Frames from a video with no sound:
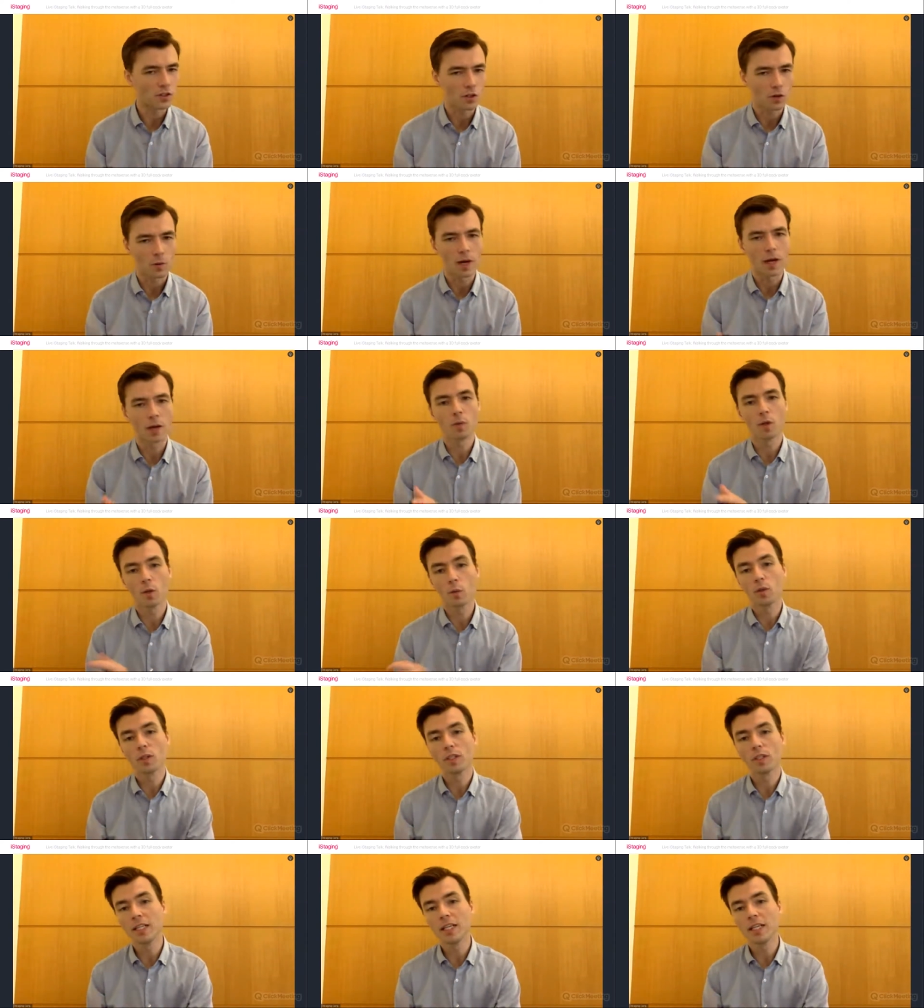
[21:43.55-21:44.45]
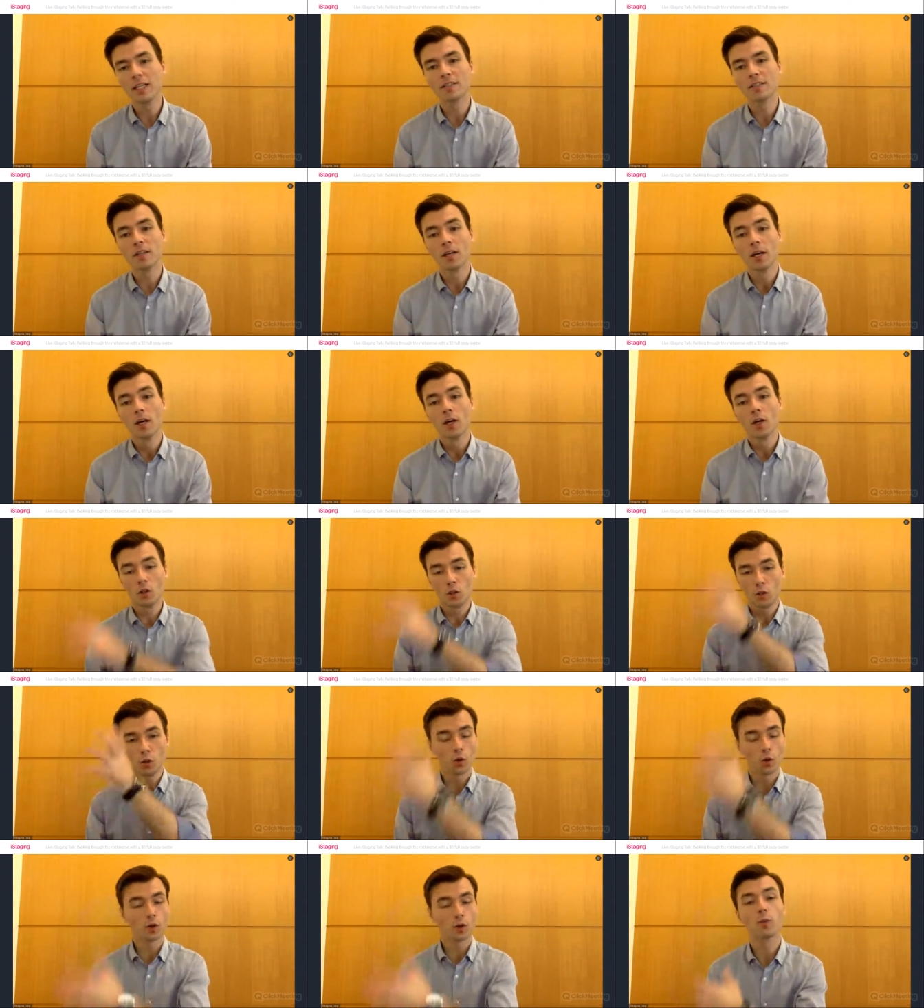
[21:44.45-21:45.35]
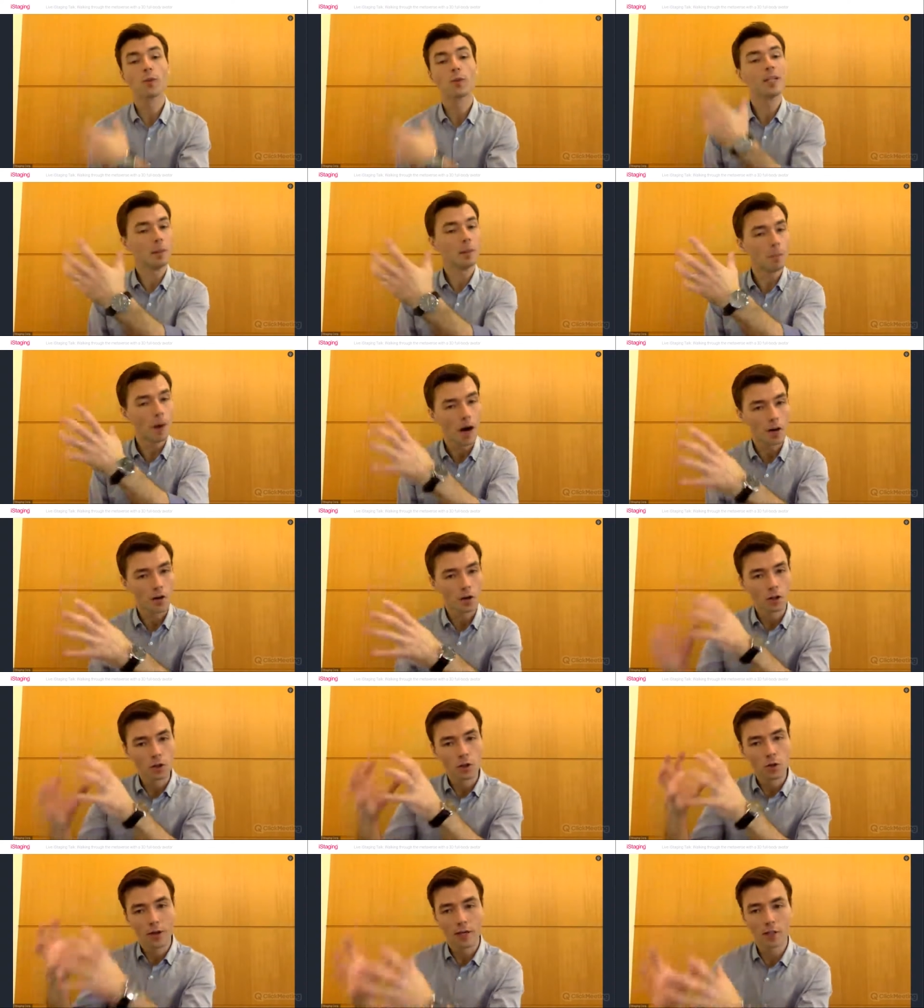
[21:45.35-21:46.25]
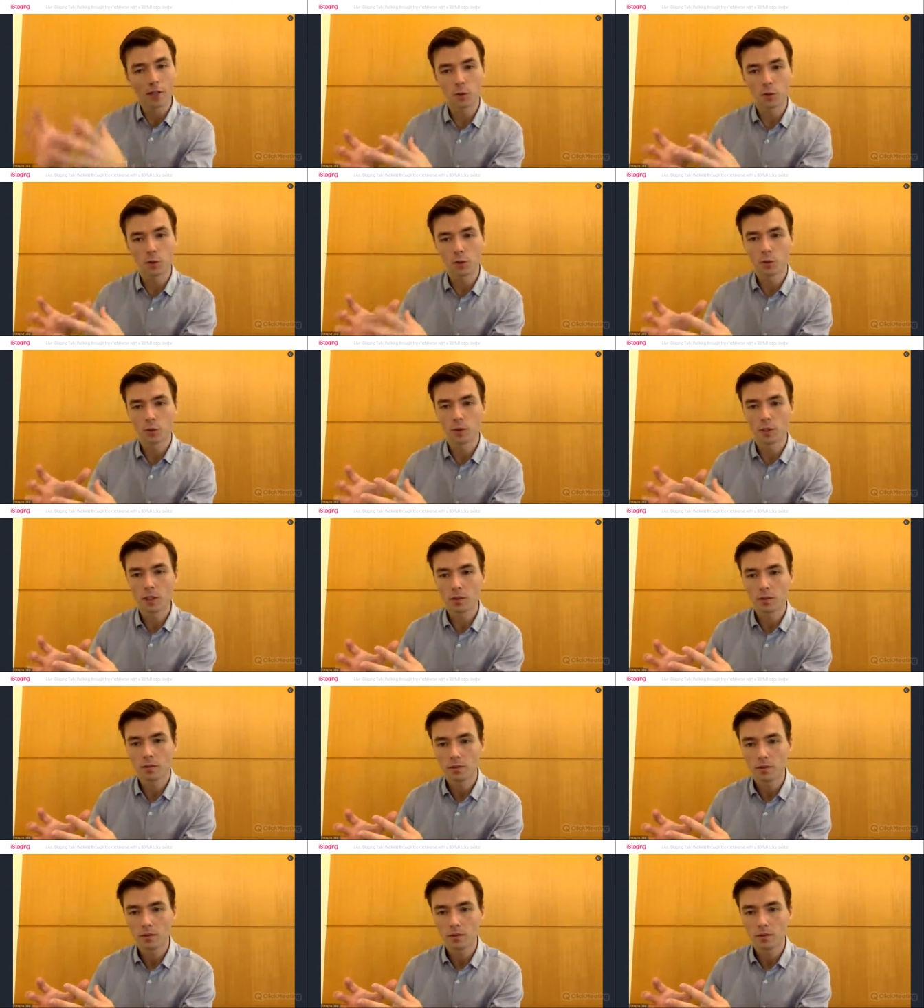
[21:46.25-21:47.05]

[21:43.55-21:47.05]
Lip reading: All right, we would need your 3D model, your actual 3D.